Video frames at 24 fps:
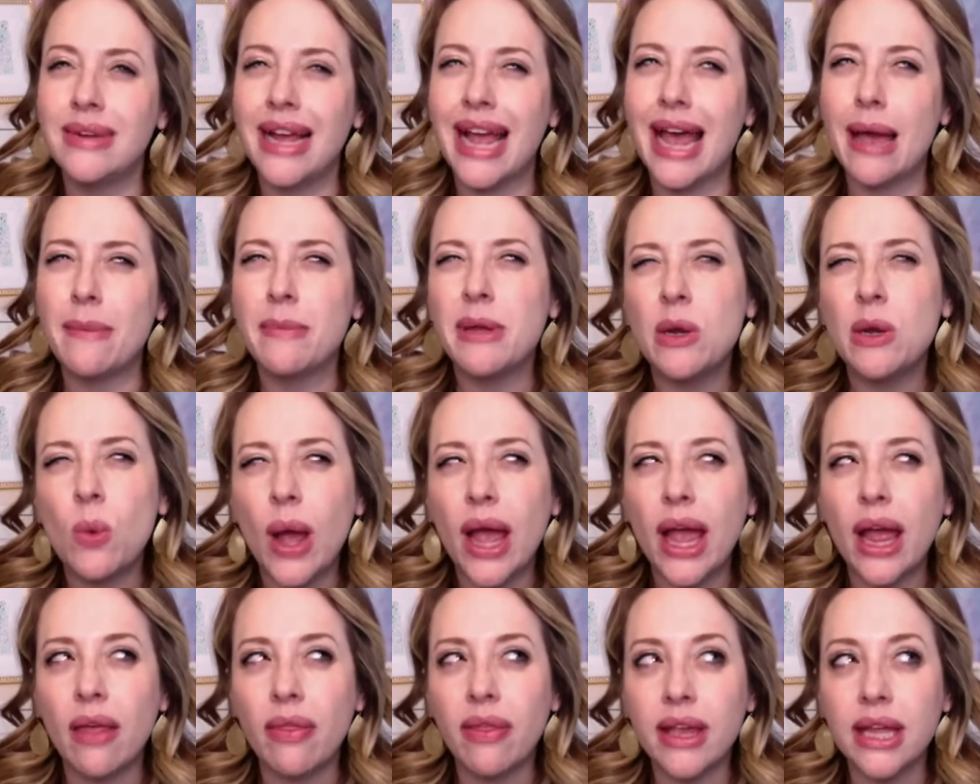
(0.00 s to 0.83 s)
Hemingway,
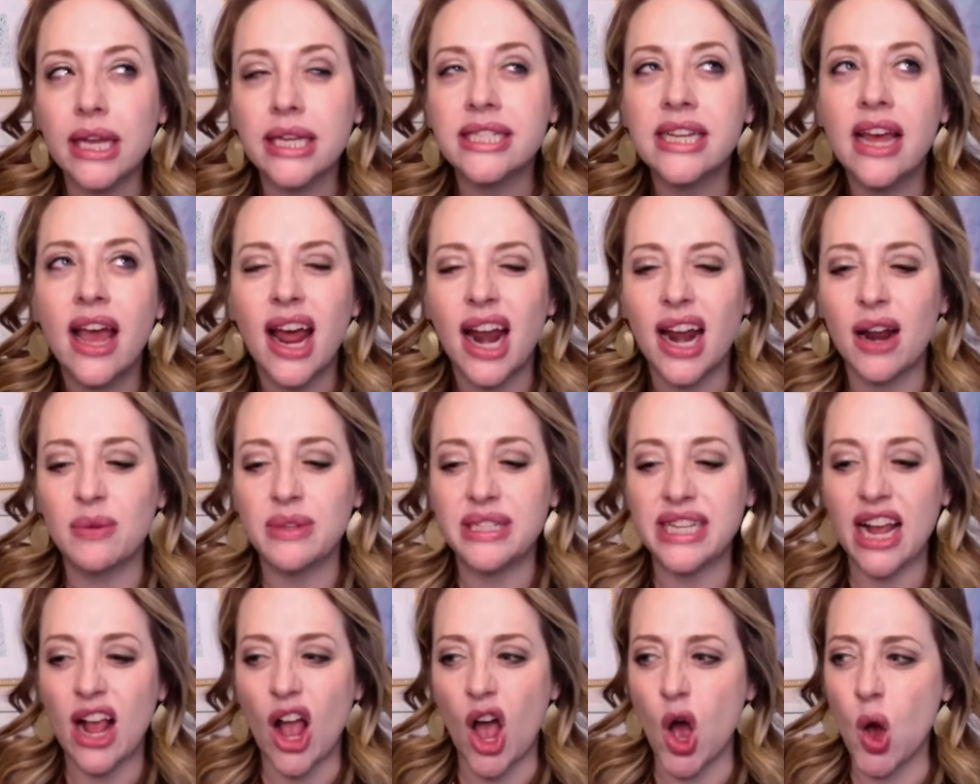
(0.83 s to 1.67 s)
I think it is. And I
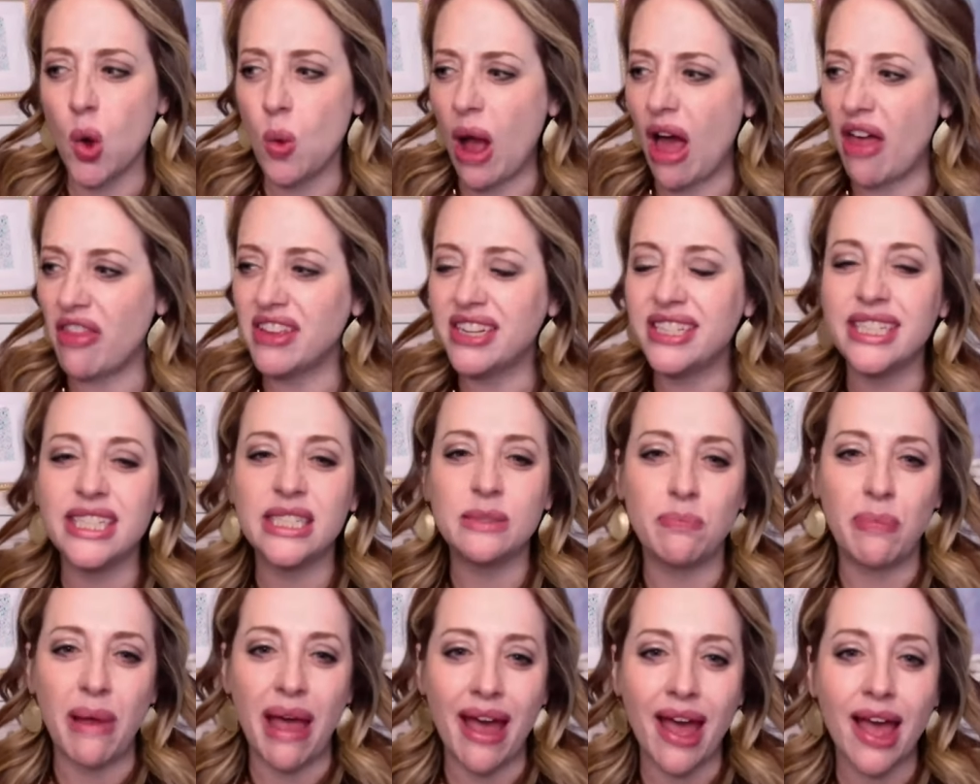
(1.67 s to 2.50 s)
was like, Oh, wow, this
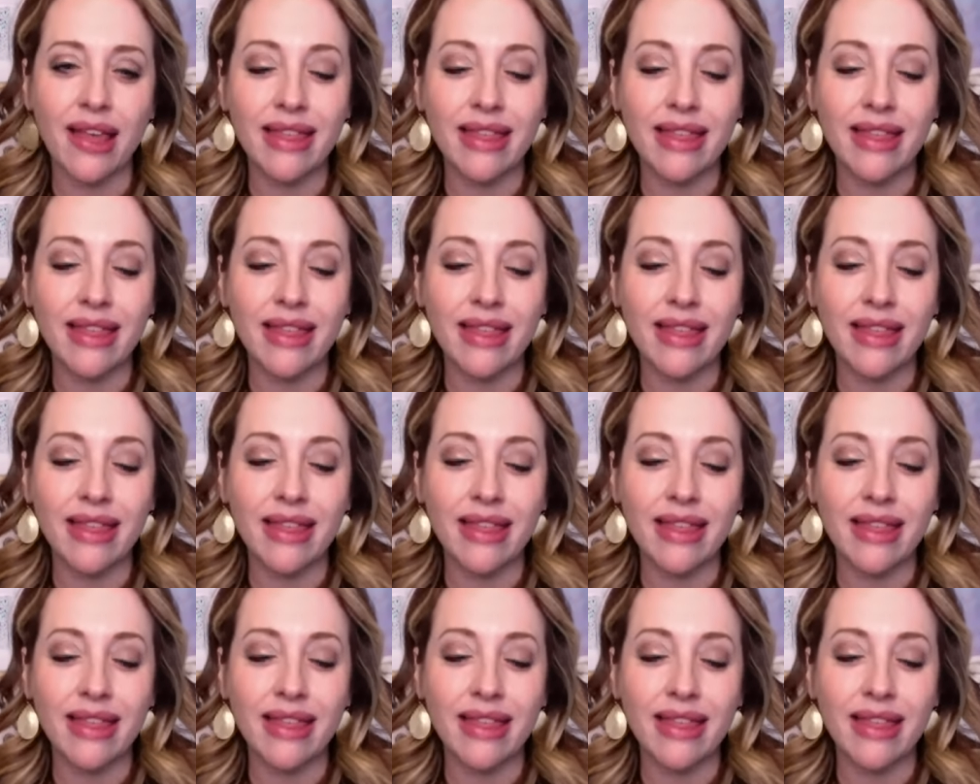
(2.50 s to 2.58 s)
is bad.